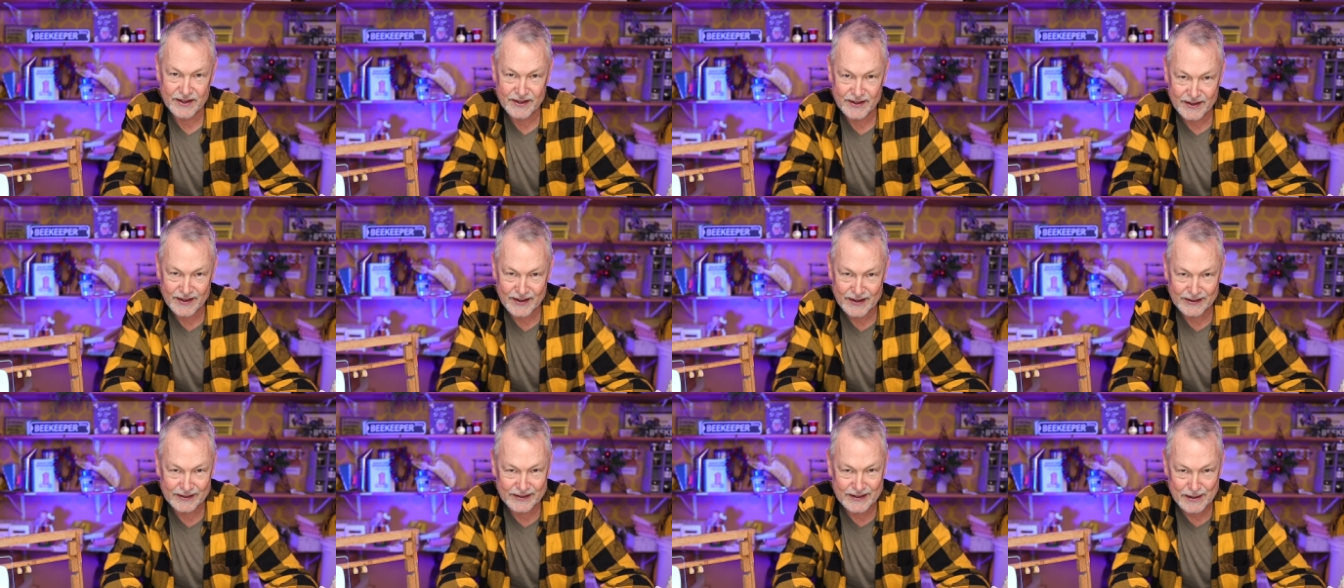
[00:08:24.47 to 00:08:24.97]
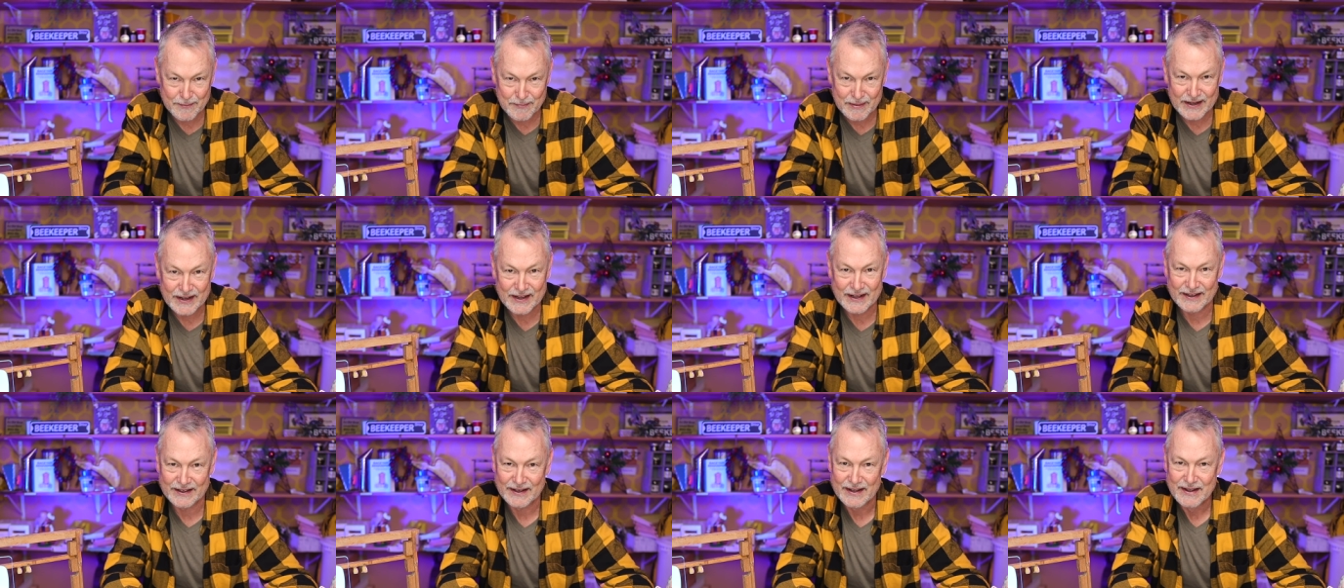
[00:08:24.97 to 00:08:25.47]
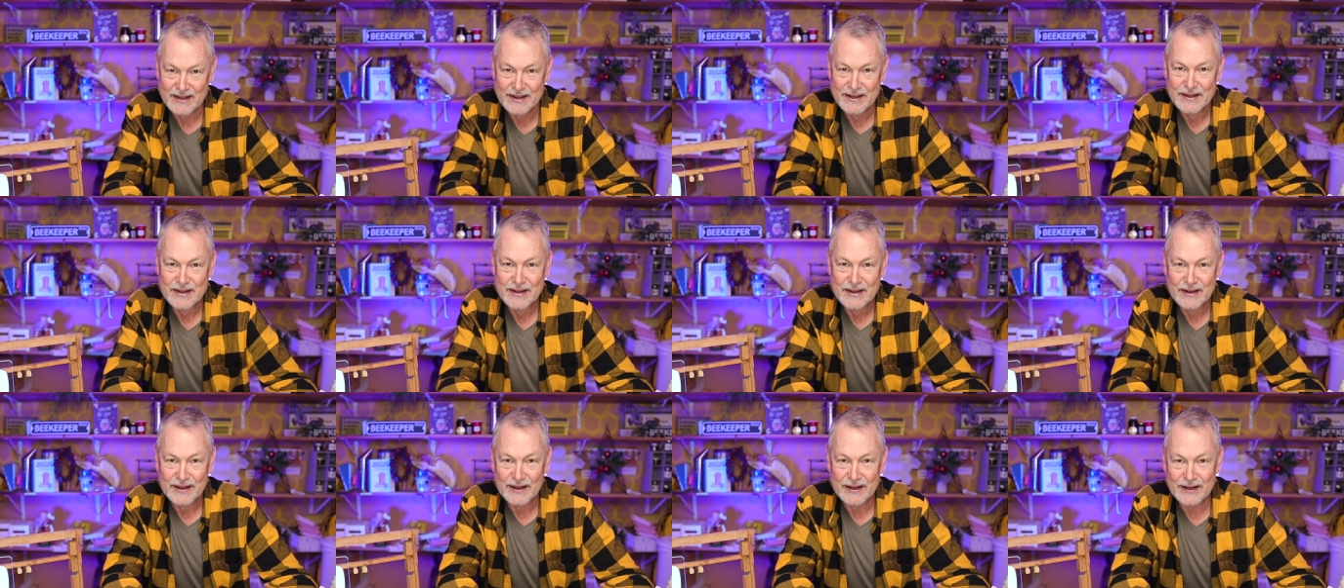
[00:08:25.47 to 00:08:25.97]
Come on.
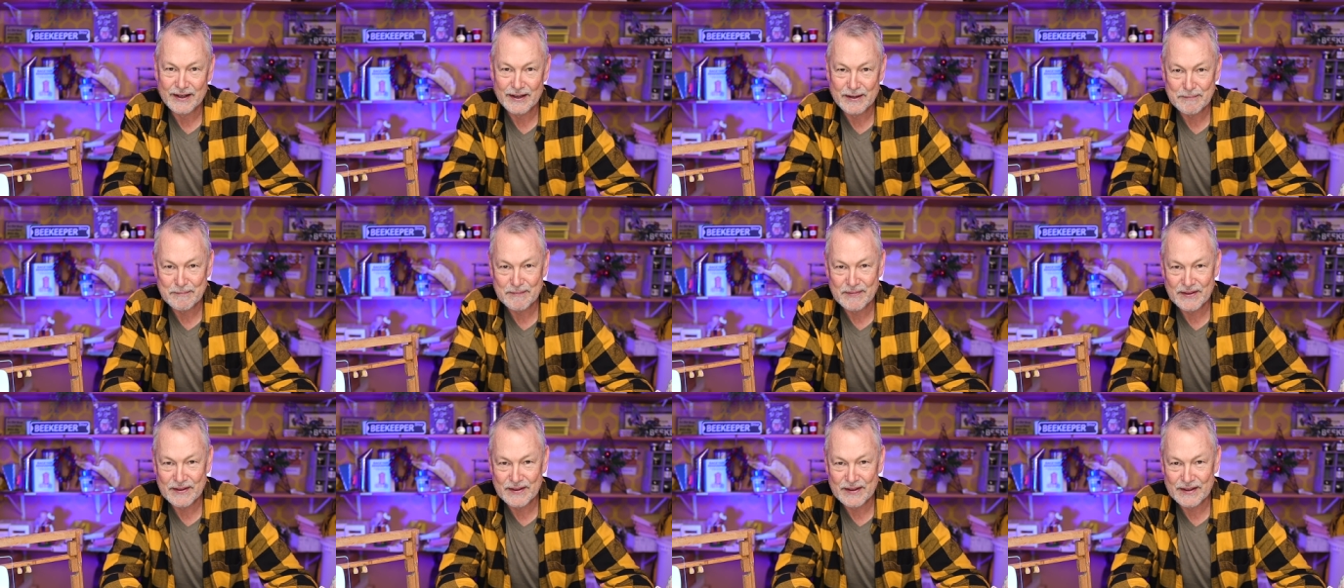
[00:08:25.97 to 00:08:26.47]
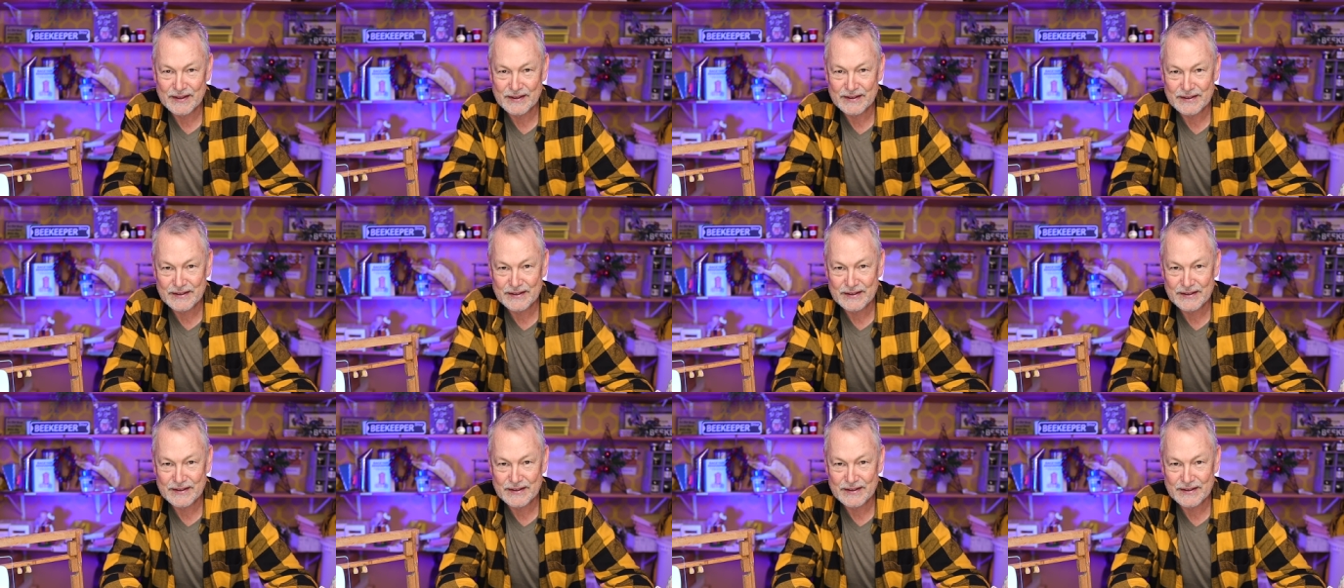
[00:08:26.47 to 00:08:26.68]
Um,